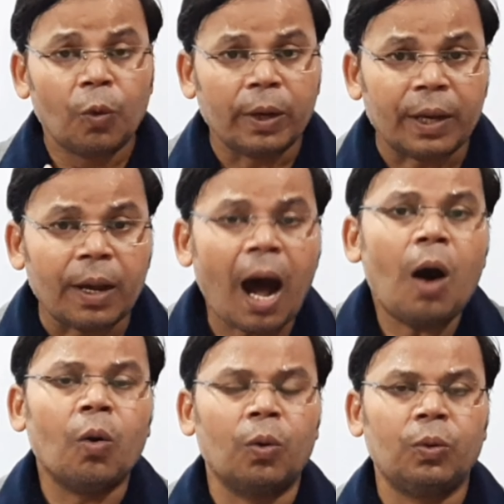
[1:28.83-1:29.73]

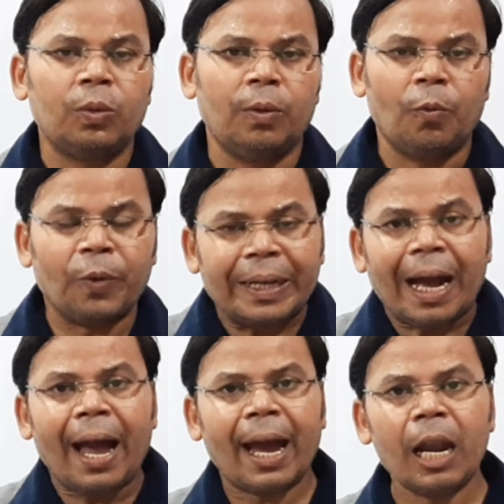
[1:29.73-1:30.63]
now, with
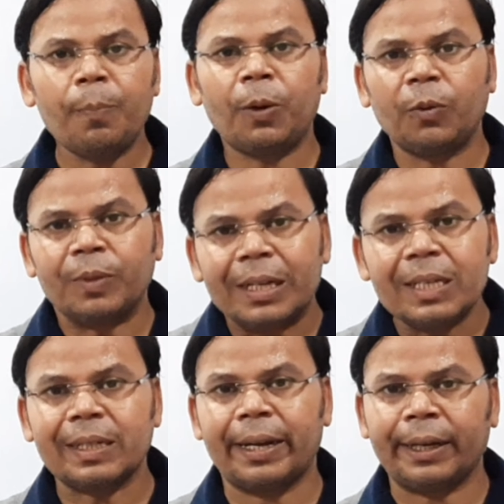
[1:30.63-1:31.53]
the help of
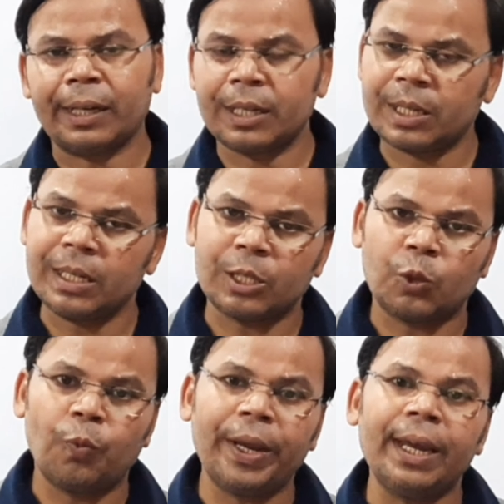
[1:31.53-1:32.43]
these
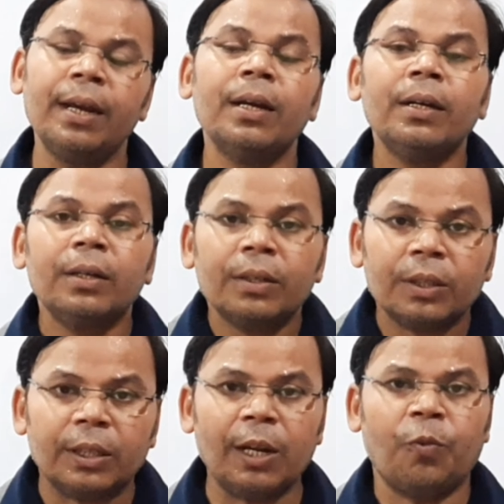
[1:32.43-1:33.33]
characteristics, we
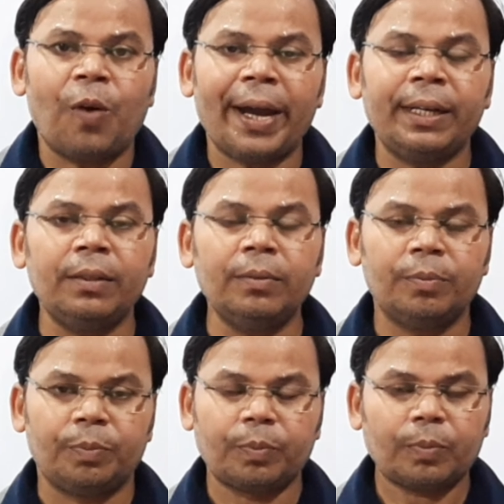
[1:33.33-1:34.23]

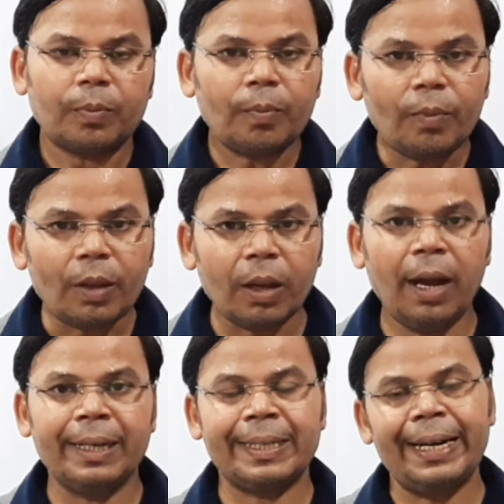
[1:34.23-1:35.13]
define
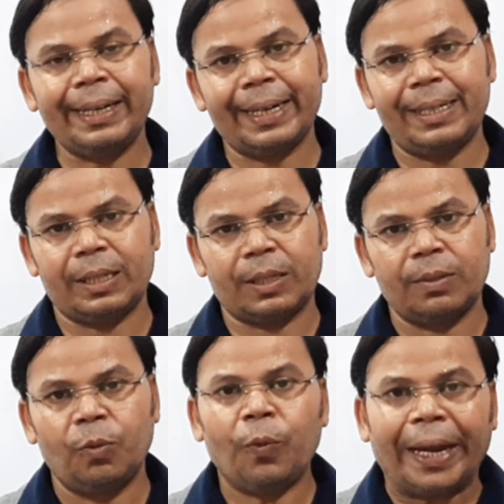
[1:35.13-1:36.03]
a sentence.
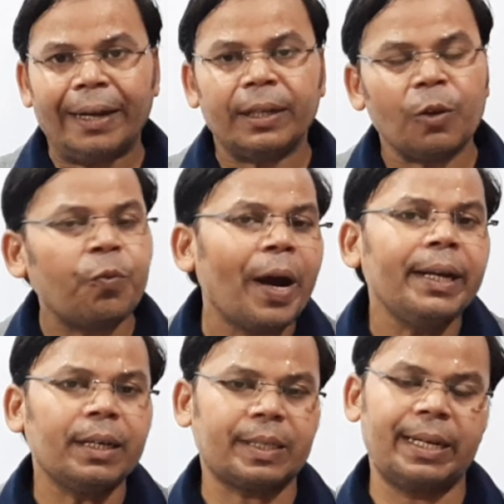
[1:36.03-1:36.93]
We can
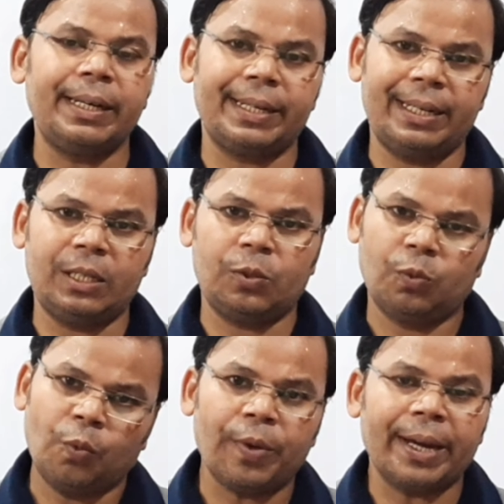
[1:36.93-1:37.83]
define a sentence
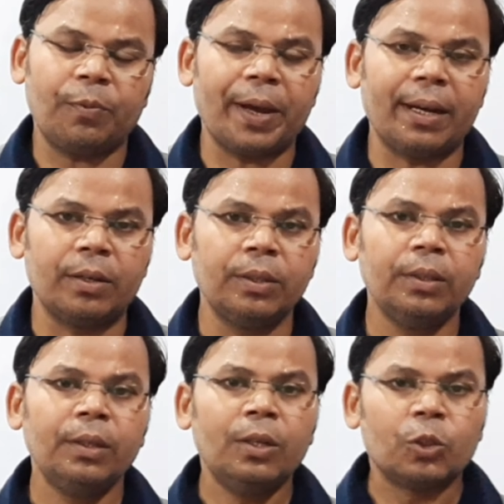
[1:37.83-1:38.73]
very well.
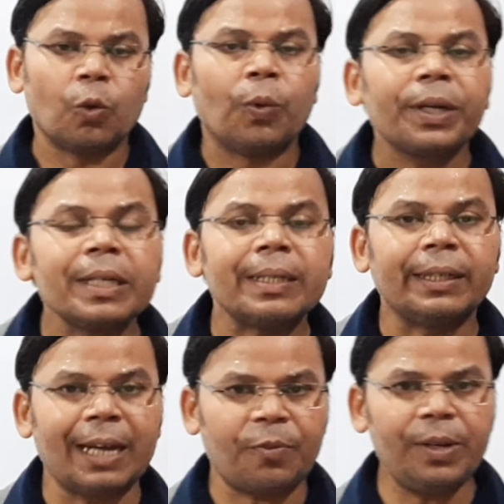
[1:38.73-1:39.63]
So what is the
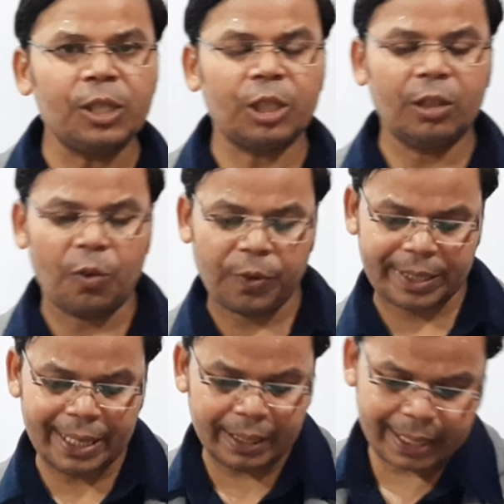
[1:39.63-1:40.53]
definition of a
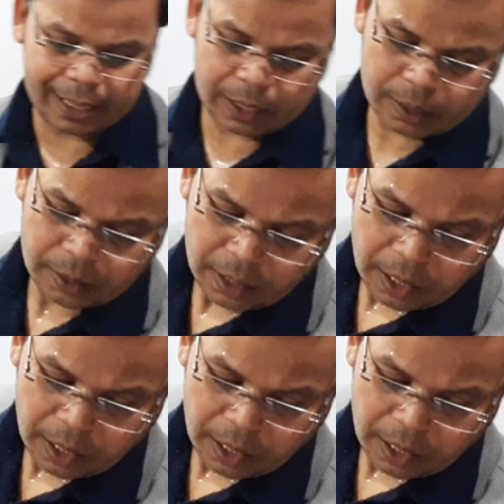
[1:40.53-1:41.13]
sentence?